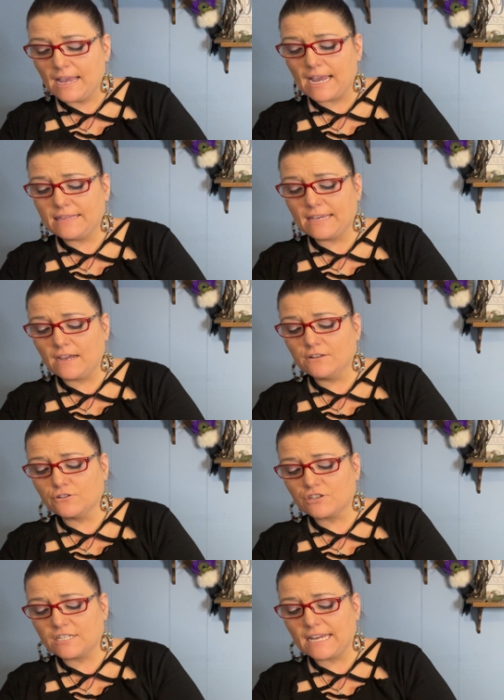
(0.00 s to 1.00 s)
And they
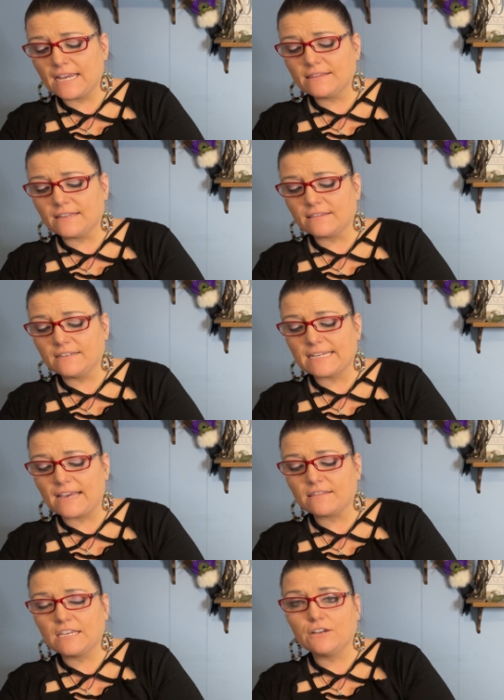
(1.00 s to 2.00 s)
understand that the
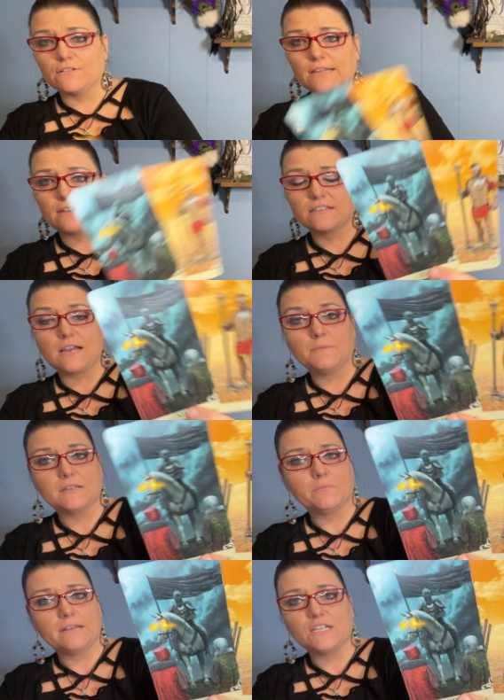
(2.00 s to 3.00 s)
death here that is coming
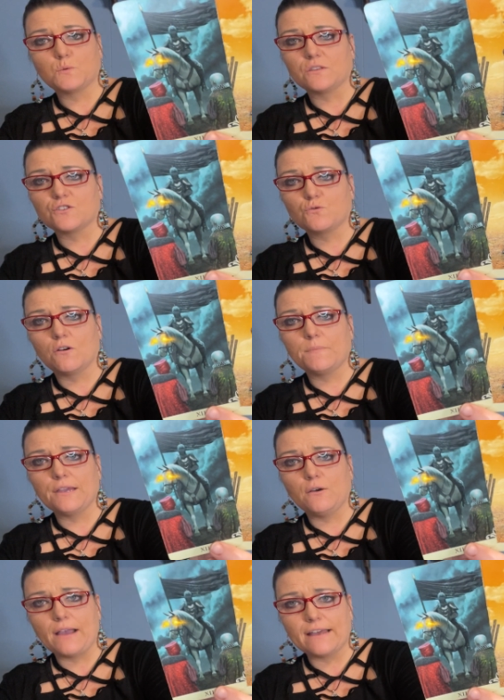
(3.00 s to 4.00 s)
in place with the
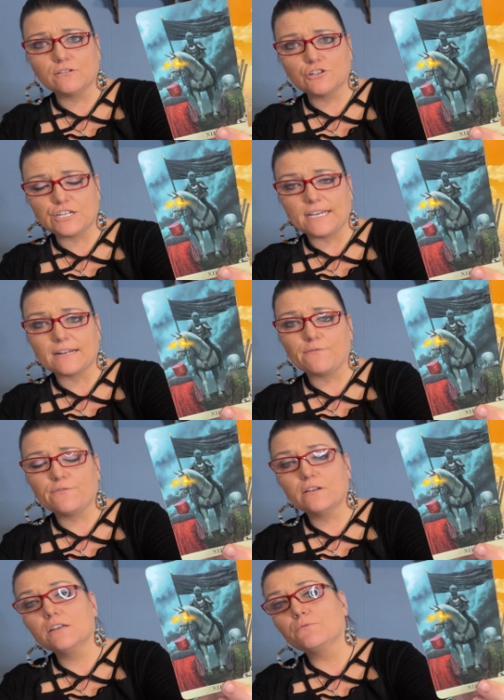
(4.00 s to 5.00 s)
Scorpio energy, and I'm
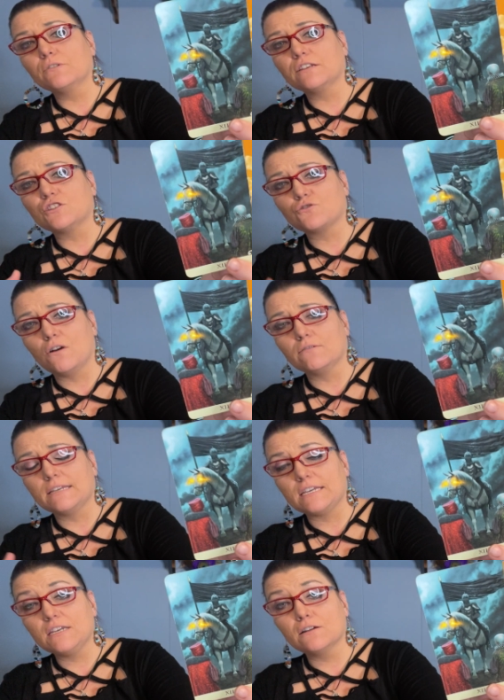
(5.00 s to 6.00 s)
feeling really
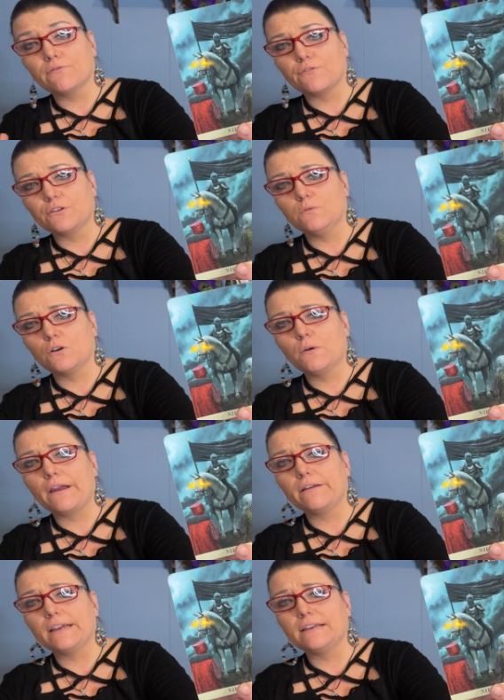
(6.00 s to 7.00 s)
strongly here for you,
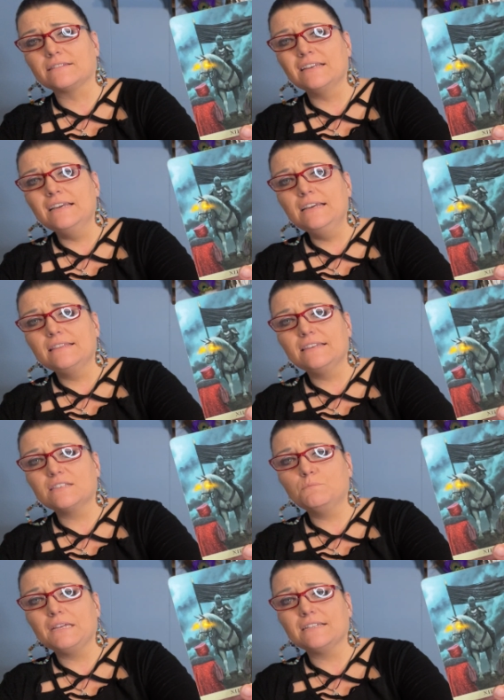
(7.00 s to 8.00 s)
Aquarius,
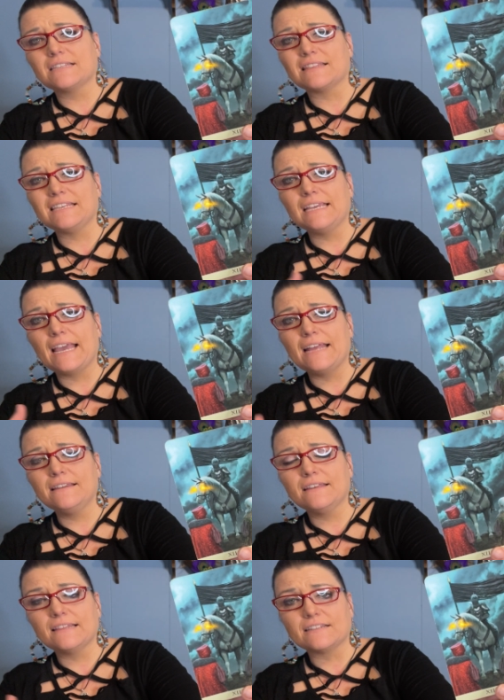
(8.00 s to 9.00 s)
this means that the
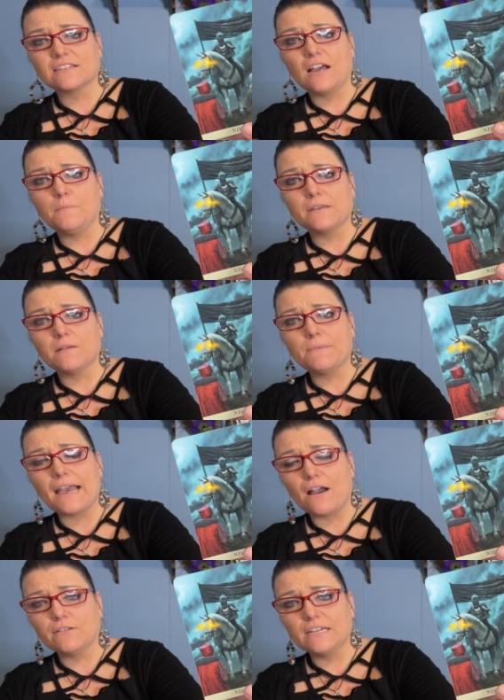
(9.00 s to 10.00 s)
ending that's coming
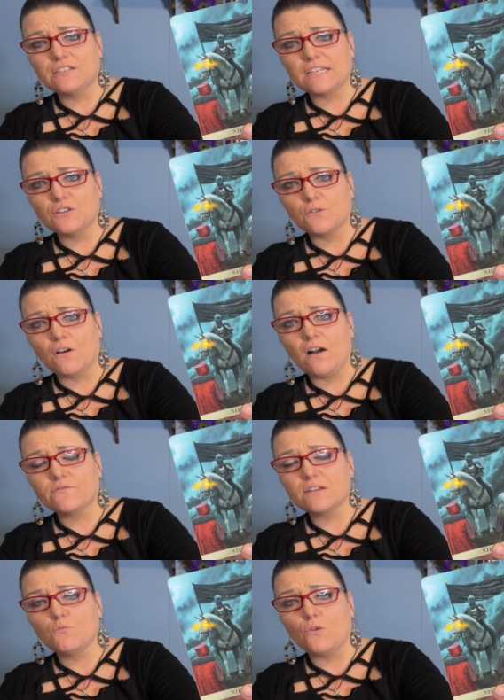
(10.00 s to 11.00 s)
about is that you're
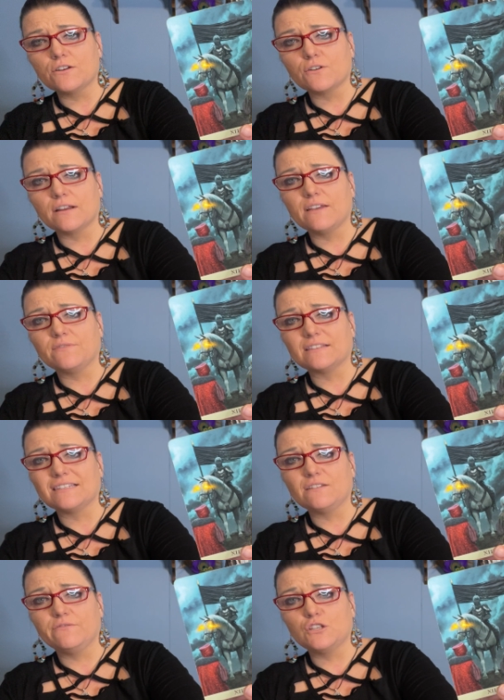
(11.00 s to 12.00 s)
often wonder if this
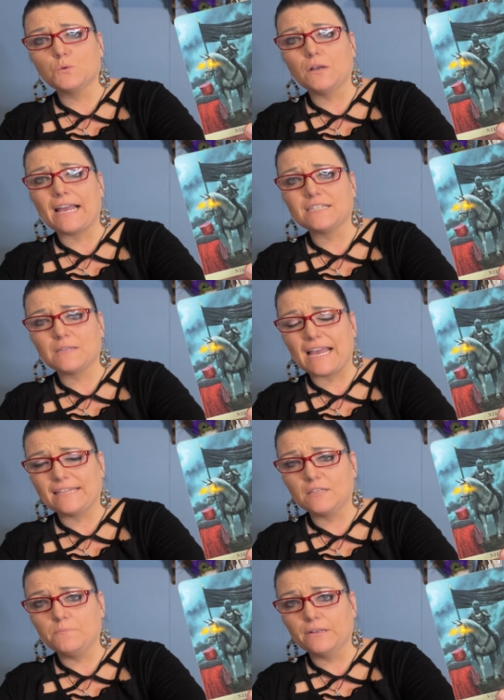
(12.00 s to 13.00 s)
individual has
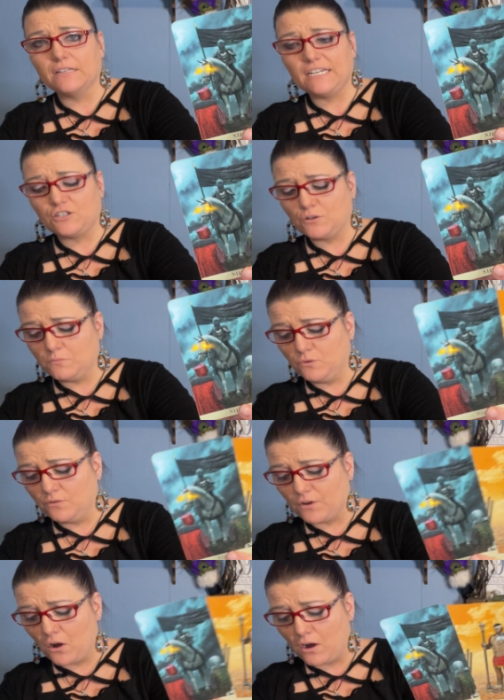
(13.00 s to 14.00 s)
had the ability to
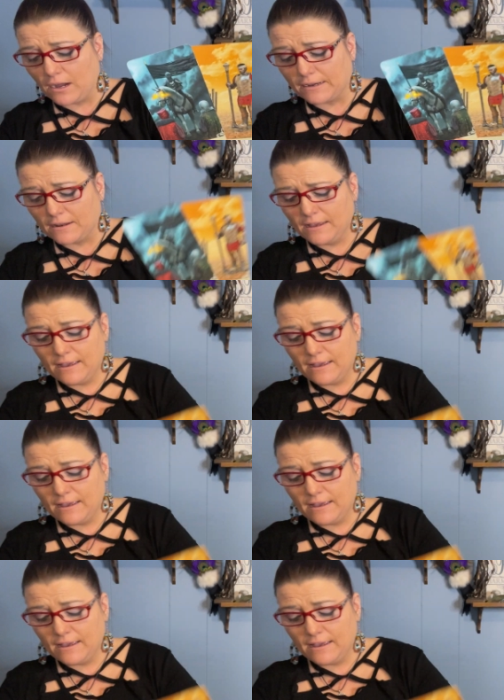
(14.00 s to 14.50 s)
move on.